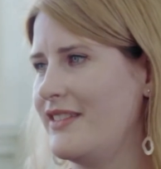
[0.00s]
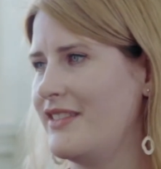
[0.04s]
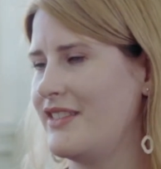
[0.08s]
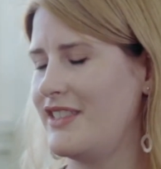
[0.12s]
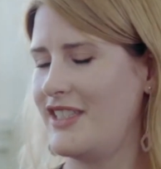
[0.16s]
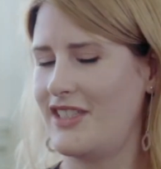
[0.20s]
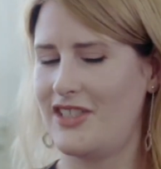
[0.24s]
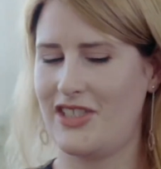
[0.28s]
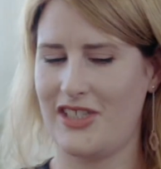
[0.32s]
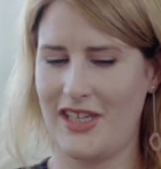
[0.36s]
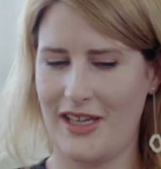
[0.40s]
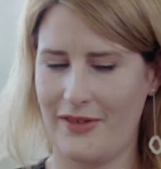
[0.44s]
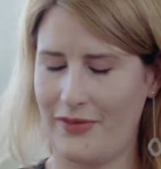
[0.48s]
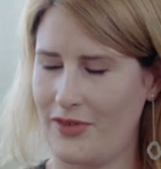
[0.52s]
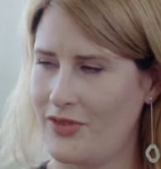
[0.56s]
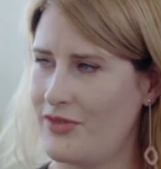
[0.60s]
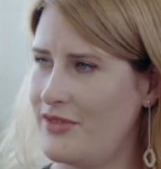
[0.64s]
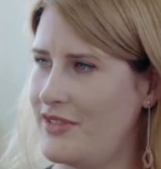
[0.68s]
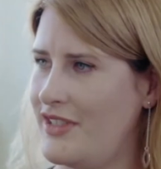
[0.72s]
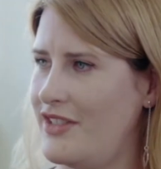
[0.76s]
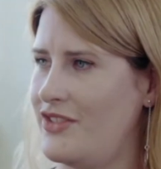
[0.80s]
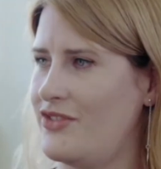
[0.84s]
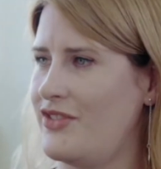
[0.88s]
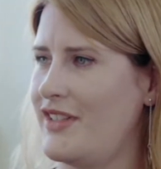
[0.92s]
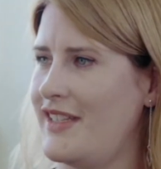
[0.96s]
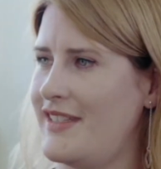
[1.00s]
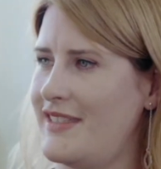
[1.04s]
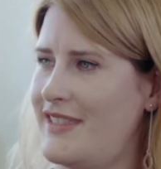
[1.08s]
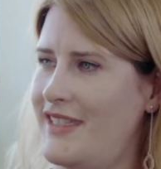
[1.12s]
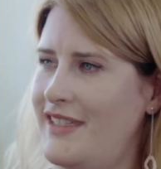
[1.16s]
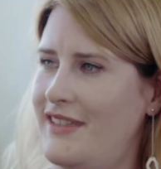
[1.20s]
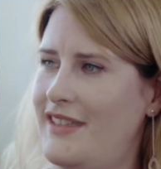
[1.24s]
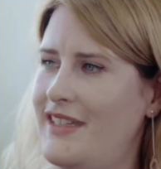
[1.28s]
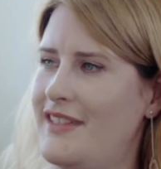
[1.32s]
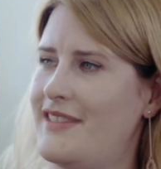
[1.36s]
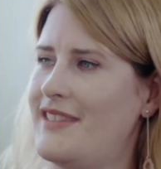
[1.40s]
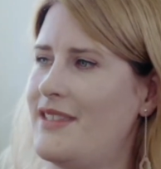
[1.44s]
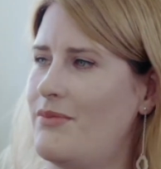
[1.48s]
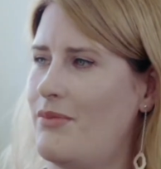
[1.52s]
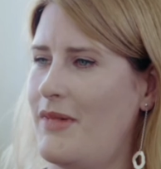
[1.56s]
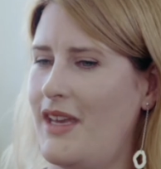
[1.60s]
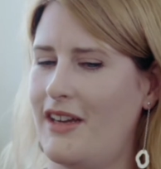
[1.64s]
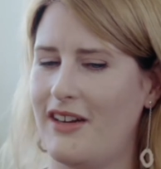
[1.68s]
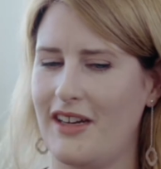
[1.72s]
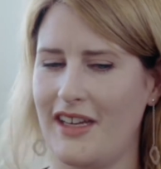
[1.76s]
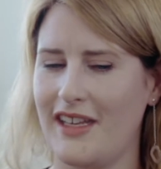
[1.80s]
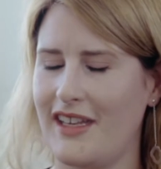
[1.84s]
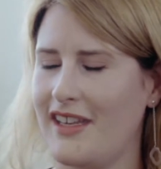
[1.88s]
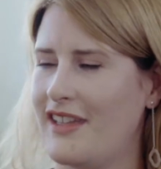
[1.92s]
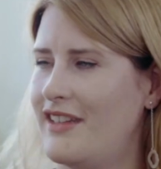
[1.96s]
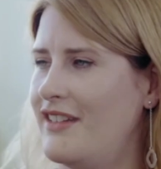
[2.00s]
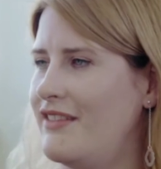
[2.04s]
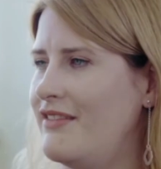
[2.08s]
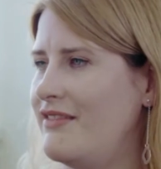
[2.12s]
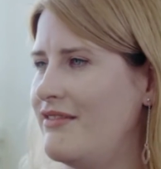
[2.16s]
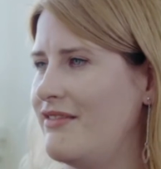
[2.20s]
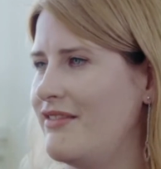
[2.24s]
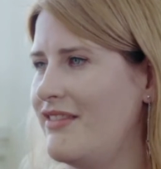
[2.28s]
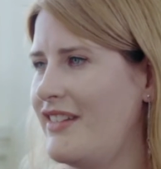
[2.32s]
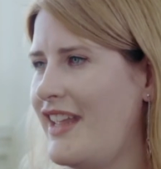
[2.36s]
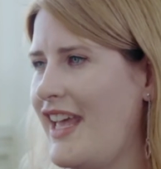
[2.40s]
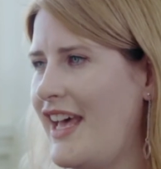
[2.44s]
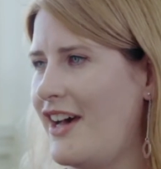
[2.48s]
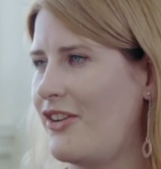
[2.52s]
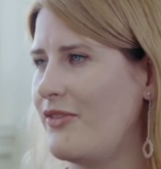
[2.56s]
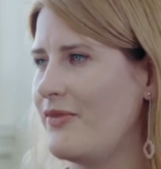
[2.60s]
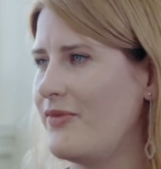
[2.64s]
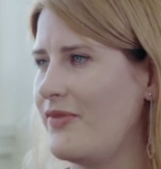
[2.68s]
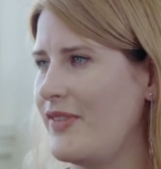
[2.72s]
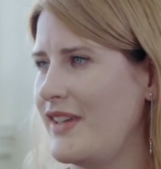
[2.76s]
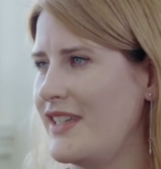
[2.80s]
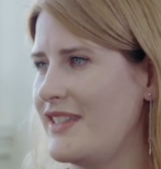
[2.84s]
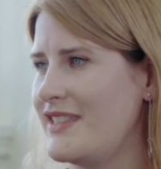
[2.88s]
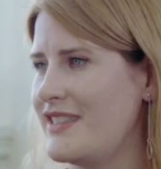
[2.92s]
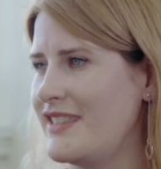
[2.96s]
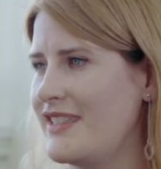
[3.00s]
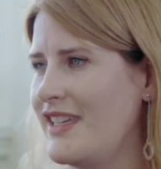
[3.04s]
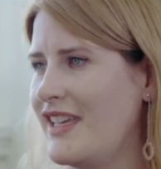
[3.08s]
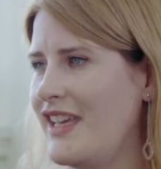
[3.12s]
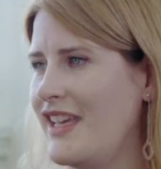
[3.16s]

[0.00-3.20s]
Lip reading: dishevelled and dressed in this American outfit.